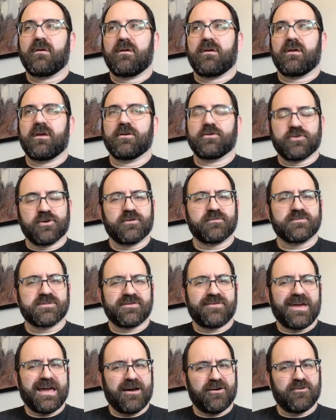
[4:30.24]
in terms
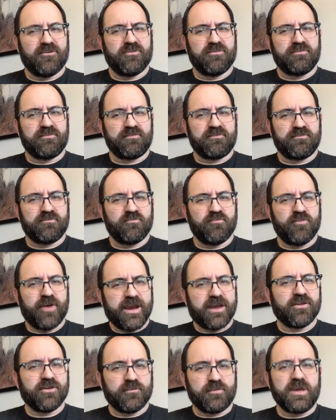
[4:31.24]
of how
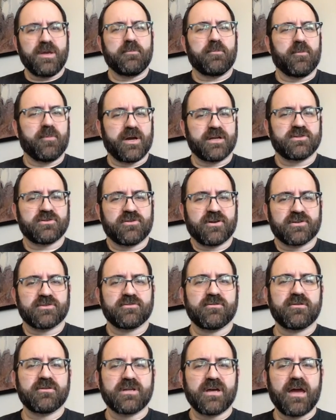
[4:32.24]
regular people might structure
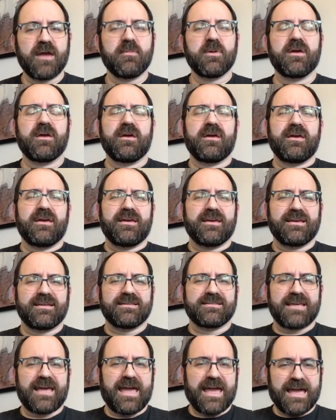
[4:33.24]
their time
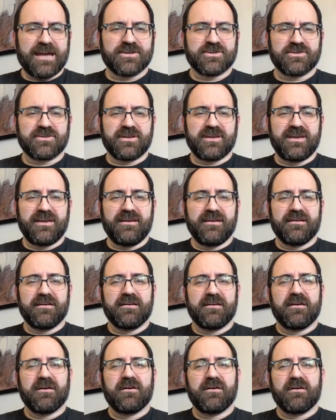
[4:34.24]
is actually,
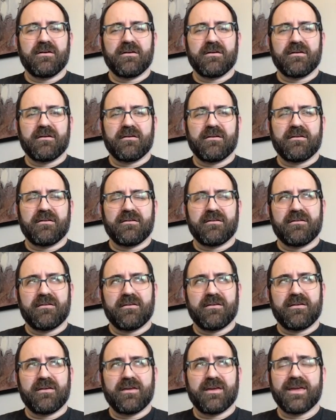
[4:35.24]

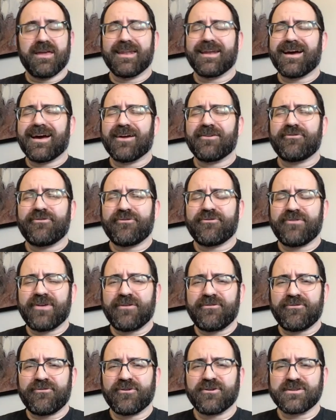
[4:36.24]

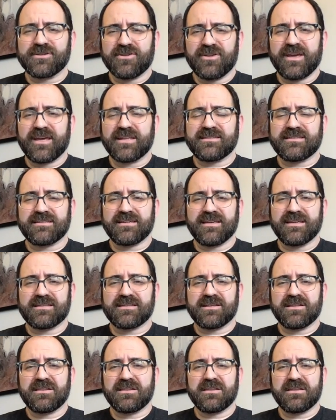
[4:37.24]
at first glance, it's
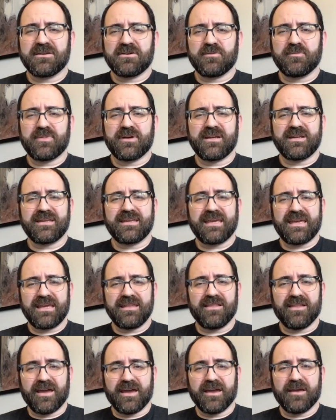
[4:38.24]
a little bit
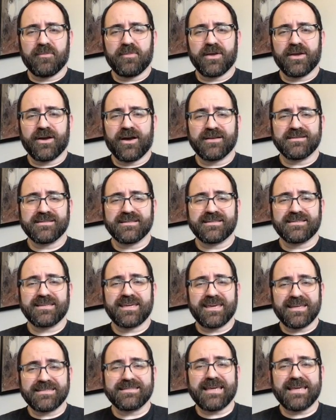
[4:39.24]
kid-like because it's
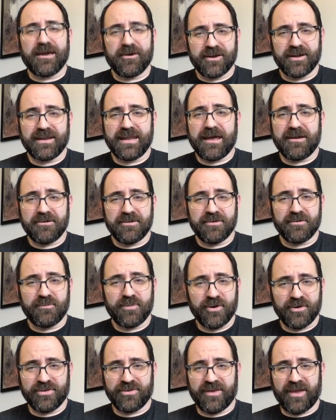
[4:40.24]
kids counting down to their
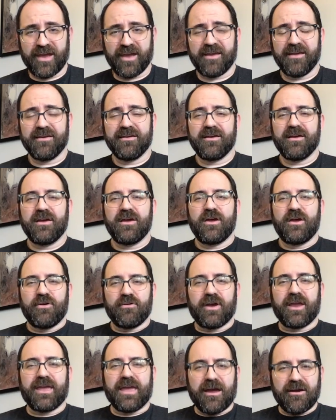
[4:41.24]
birthday,
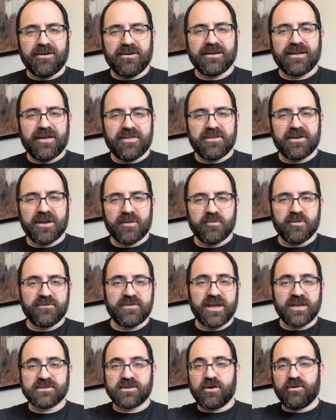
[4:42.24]
right? Counting down the number of
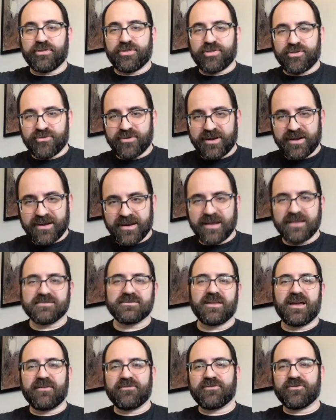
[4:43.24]
days. Oh, 30 days
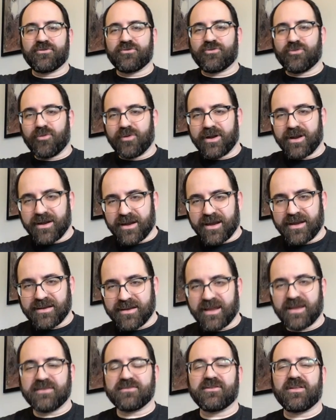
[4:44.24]
left, 29
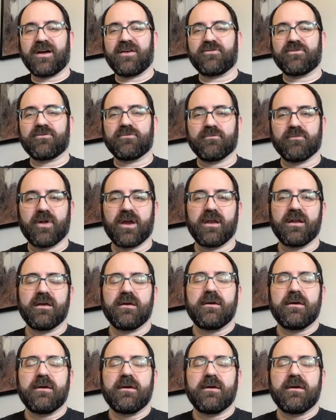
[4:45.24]
days left, right?